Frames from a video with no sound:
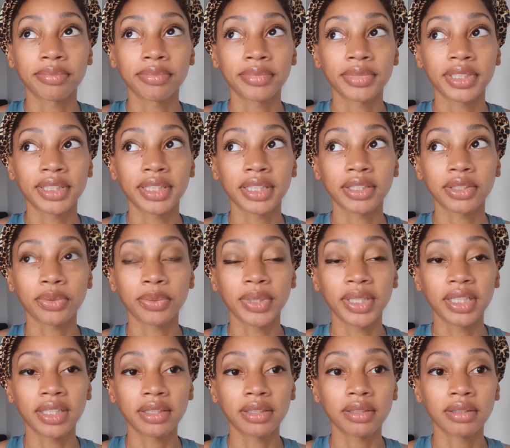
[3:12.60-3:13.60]
6
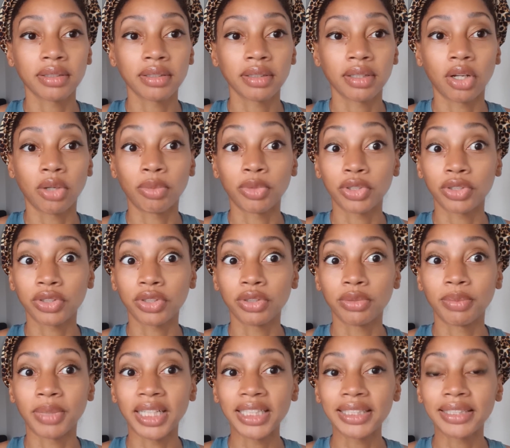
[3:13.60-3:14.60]
weeks, almost 2
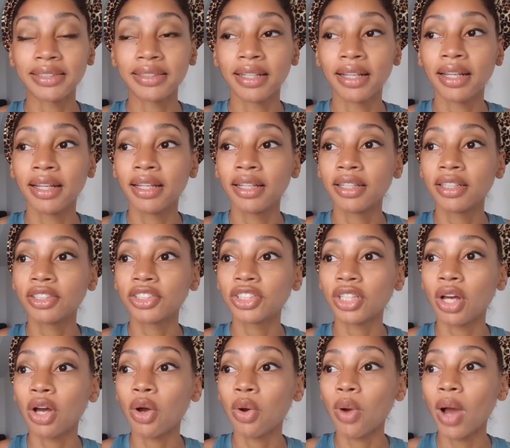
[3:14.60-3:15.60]
months.
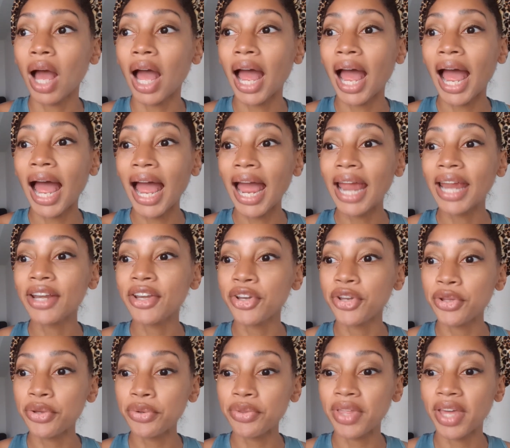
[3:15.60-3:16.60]
So I
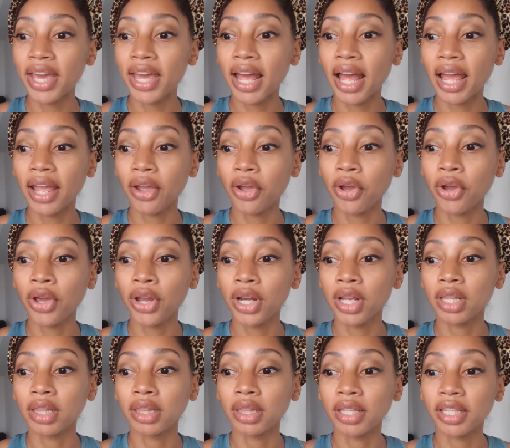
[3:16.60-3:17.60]
knew that I
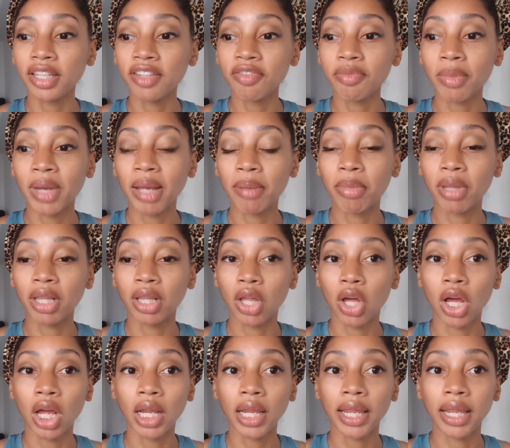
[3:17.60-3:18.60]
couldn't leave my
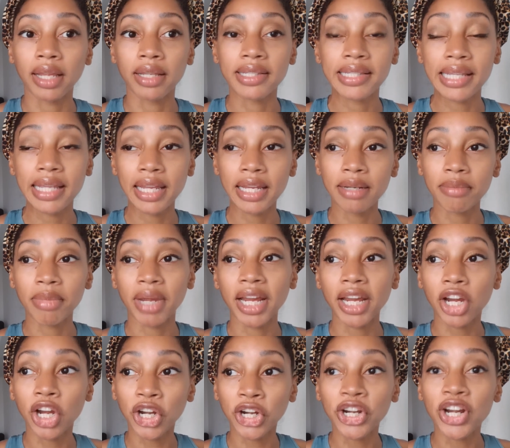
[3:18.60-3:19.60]
belongings in my
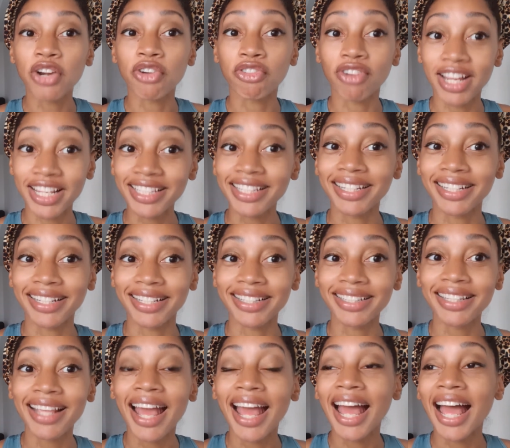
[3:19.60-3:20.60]
current
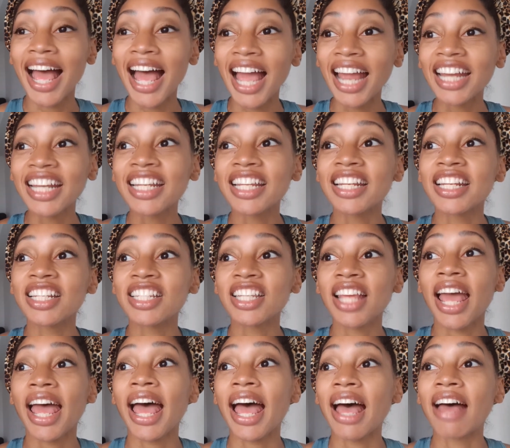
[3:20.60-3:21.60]
residence. I needed to
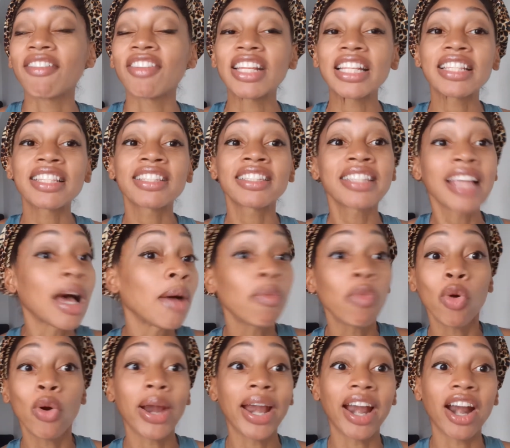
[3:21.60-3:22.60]
have it
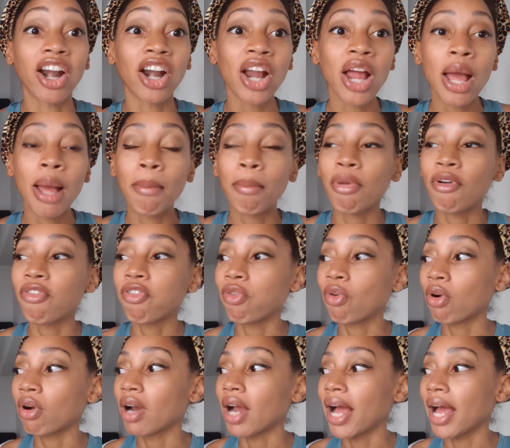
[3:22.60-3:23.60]
somewhere
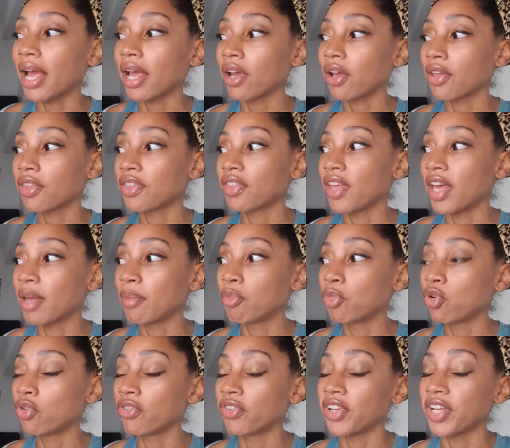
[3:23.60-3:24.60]
before I could then
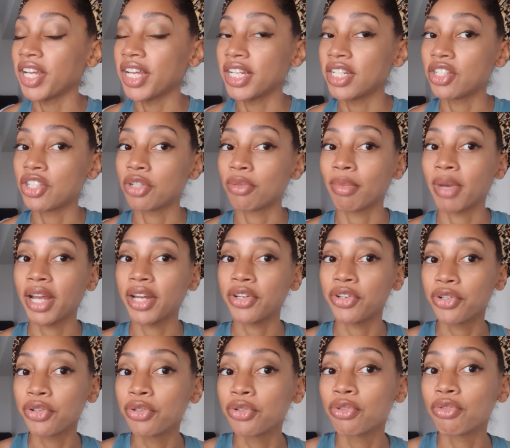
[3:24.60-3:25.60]
move it into my
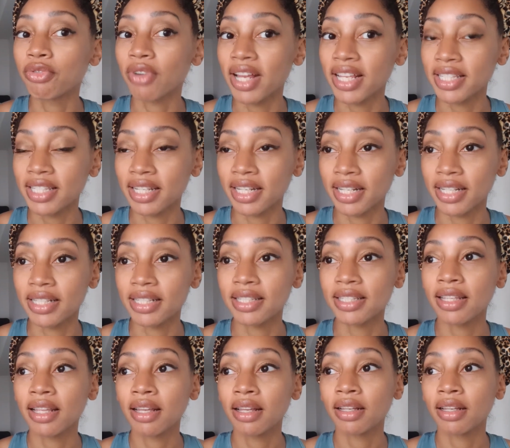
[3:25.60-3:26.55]
new residence